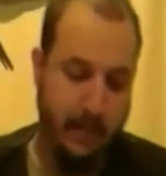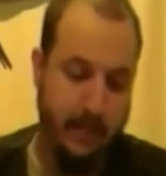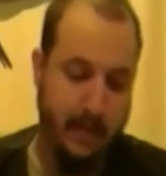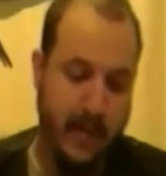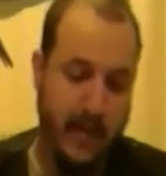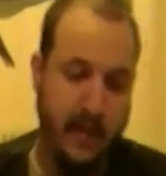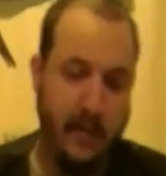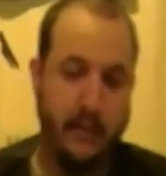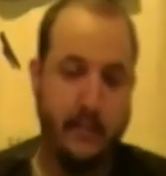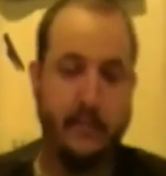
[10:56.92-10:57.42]

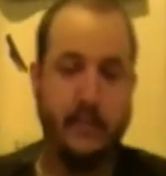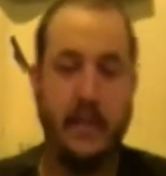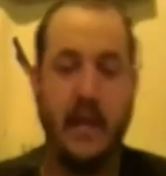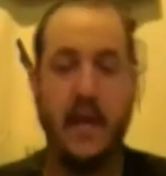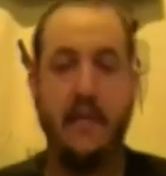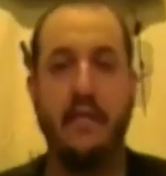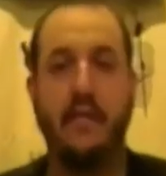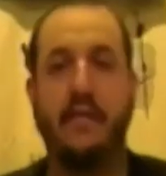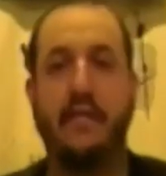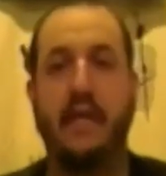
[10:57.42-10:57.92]
Now,
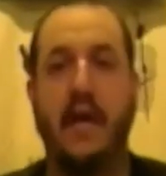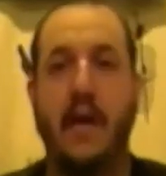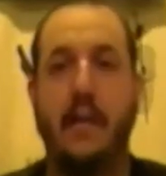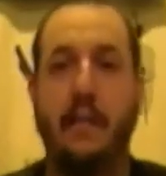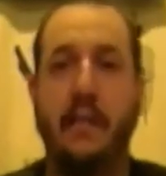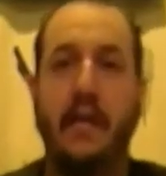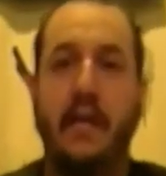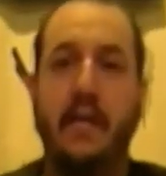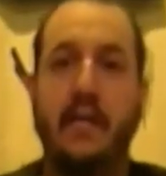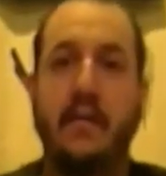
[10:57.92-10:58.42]
every
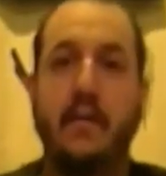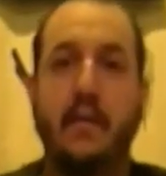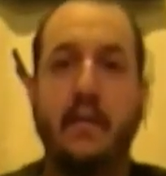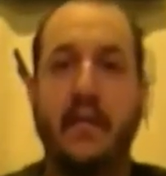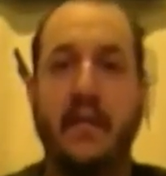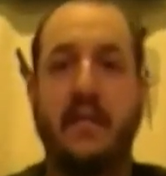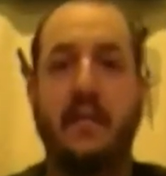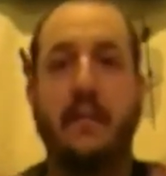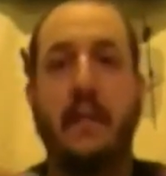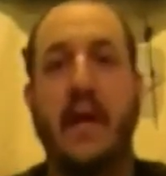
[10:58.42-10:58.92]
family
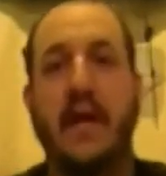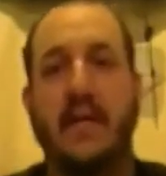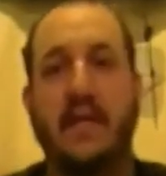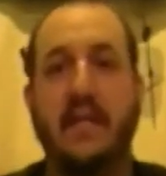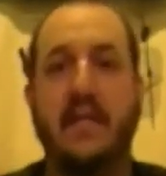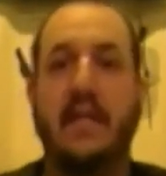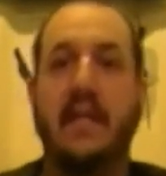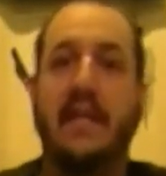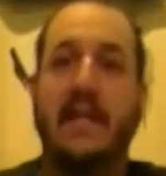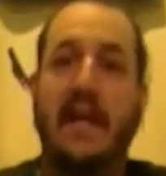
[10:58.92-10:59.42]
was
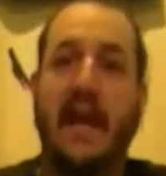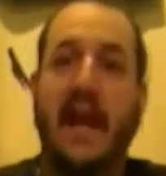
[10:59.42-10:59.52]
expected to